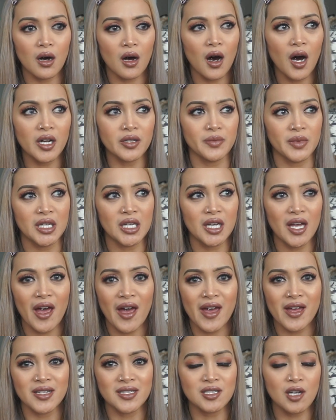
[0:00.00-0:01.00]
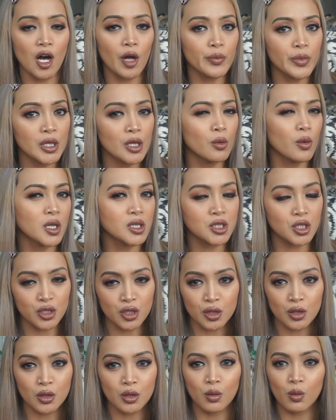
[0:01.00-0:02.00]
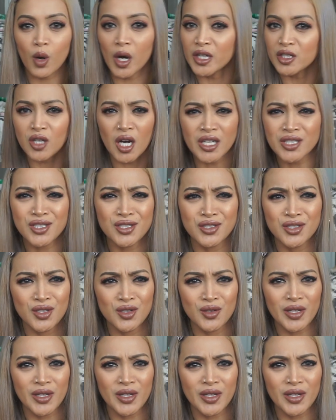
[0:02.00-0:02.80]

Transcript: on me and tell me what to do, what not to do?